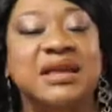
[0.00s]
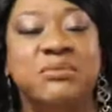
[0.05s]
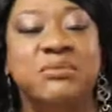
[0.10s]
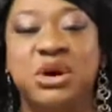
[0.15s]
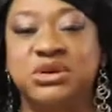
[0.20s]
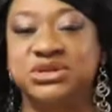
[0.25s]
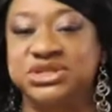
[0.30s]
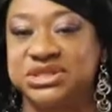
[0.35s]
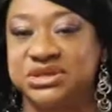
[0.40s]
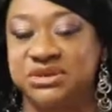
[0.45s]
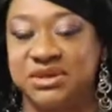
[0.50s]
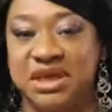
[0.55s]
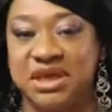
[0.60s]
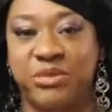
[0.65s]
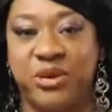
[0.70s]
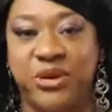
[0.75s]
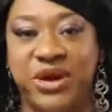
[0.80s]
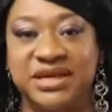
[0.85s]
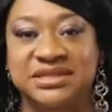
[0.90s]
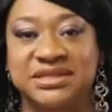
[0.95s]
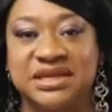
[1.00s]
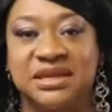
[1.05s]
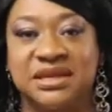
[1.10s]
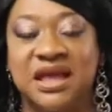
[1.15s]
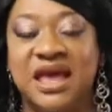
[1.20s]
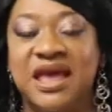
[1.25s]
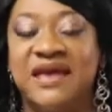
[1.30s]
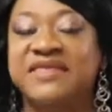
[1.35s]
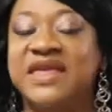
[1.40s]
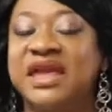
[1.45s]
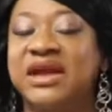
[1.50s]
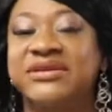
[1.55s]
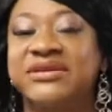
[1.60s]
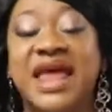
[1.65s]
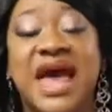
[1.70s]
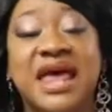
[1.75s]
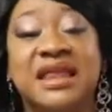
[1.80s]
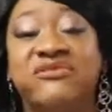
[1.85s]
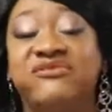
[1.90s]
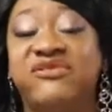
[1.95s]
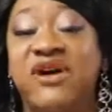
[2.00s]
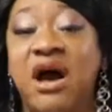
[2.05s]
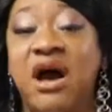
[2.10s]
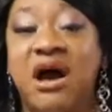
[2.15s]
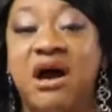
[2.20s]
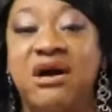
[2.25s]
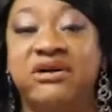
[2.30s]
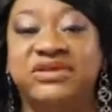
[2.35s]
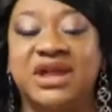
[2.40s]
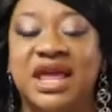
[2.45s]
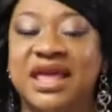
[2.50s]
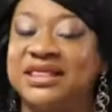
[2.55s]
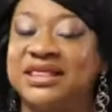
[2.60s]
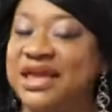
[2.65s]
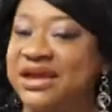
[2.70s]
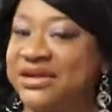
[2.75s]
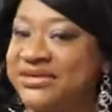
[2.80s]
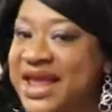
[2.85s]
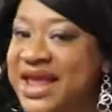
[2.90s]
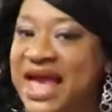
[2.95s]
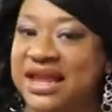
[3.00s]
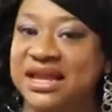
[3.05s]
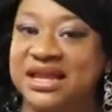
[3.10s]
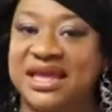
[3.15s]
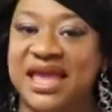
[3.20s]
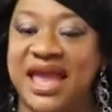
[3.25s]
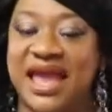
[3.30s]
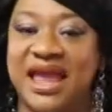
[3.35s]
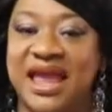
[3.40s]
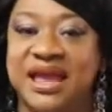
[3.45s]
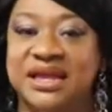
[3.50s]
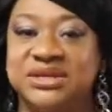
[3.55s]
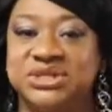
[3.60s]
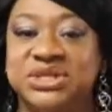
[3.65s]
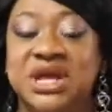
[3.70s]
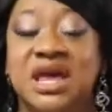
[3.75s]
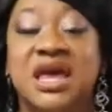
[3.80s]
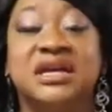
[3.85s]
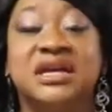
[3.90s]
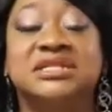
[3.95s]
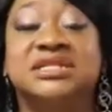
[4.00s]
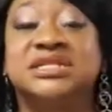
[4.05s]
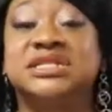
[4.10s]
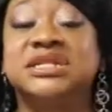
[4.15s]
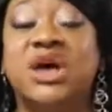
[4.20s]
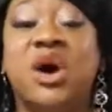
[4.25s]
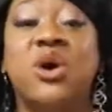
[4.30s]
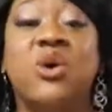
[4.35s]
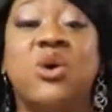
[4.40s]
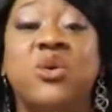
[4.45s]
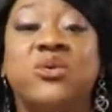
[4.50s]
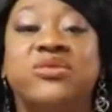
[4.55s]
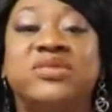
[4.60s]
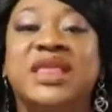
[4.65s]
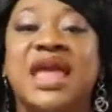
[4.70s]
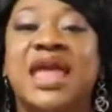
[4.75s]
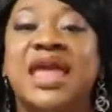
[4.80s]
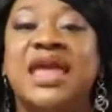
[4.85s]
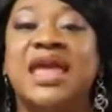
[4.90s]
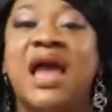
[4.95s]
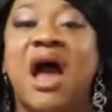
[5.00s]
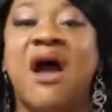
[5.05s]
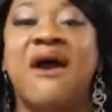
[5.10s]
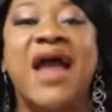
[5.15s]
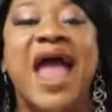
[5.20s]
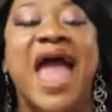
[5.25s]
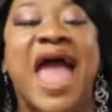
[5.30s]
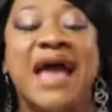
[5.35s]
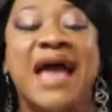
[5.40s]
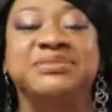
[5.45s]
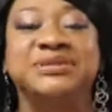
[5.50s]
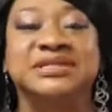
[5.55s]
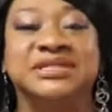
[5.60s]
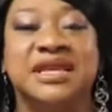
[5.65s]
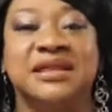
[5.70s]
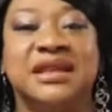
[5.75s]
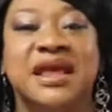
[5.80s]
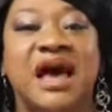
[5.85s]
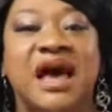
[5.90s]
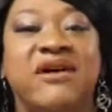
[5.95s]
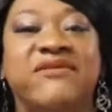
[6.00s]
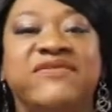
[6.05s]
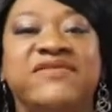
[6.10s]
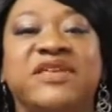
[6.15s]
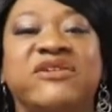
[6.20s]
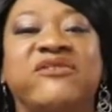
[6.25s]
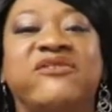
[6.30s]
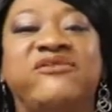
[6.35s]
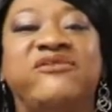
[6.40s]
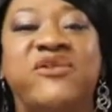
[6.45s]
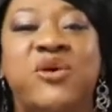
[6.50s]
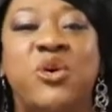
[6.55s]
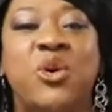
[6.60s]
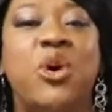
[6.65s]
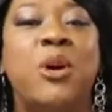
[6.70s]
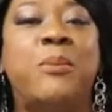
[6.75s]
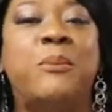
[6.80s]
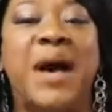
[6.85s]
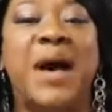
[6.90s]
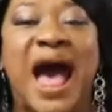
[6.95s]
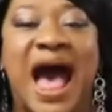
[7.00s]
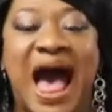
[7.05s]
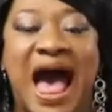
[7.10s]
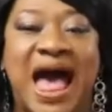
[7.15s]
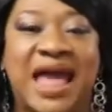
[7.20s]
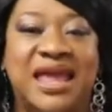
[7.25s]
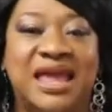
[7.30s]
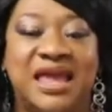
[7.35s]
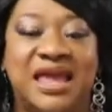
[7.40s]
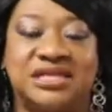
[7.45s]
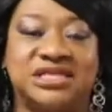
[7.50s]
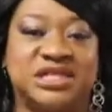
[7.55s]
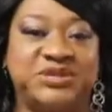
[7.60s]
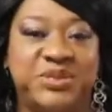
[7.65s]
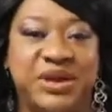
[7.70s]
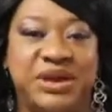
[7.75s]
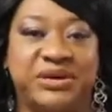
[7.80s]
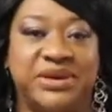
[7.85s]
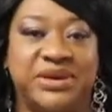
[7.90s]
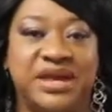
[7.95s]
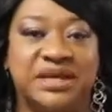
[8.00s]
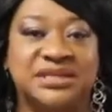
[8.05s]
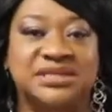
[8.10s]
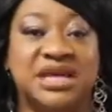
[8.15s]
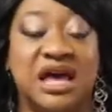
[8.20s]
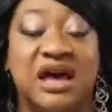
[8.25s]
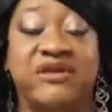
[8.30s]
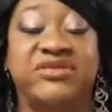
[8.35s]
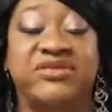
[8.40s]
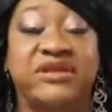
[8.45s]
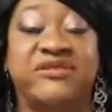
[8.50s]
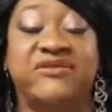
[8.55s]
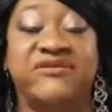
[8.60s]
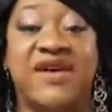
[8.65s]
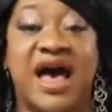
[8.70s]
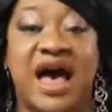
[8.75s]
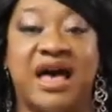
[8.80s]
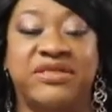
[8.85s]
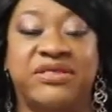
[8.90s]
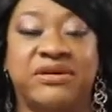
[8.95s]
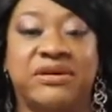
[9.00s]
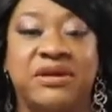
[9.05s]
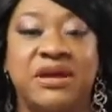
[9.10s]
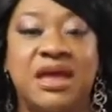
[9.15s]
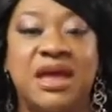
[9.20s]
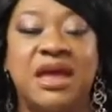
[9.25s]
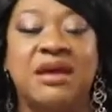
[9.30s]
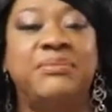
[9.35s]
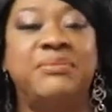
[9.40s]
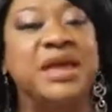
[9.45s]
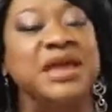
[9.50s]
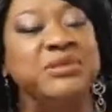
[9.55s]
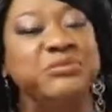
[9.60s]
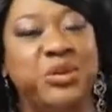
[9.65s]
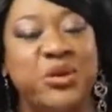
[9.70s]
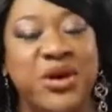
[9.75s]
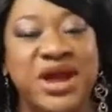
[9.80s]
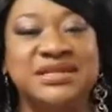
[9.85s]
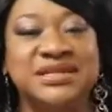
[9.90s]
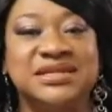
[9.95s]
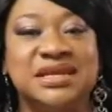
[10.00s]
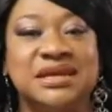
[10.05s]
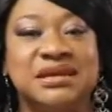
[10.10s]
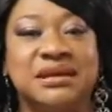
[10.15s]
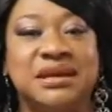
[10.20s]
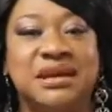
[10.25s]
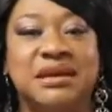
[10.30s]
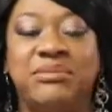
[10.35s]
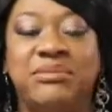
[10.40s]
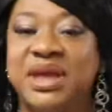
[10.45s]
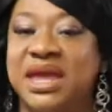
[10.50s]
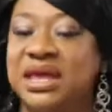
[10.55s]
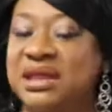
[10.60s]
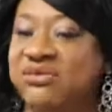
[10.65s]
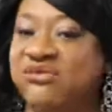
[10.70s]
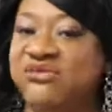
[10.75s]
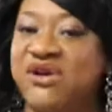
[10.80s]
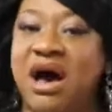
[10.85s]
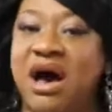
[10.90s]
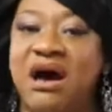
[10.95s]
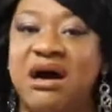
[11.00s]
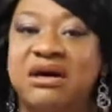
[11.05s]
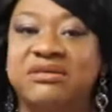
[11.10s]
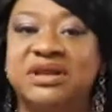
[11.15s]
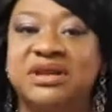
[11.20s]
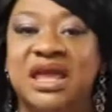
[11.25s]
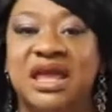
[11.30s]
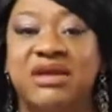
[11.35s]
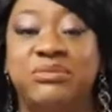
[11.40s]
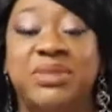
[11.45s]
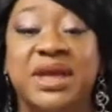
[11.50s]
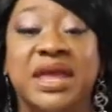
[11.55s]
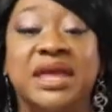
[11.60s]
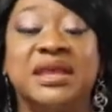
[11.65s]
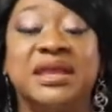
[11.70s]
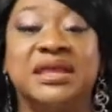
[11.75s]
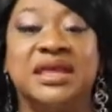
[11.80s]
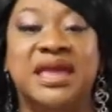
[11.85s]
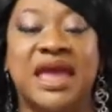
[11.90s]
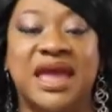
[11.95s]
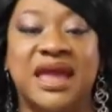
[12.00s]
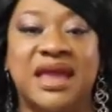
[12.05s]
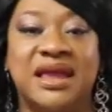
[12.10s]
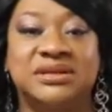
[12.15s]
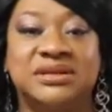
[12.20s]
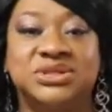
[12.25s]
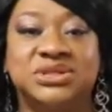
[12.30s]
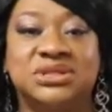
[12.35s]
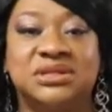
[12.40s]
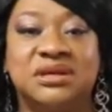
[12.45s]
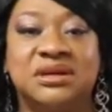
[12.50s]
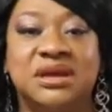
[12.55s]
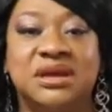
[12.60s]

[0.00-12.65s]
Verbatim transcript: emotionally present. They are not involved and they are not engaged. So they are absent of the full pie experience of their father, being present, being involved, and being engaged.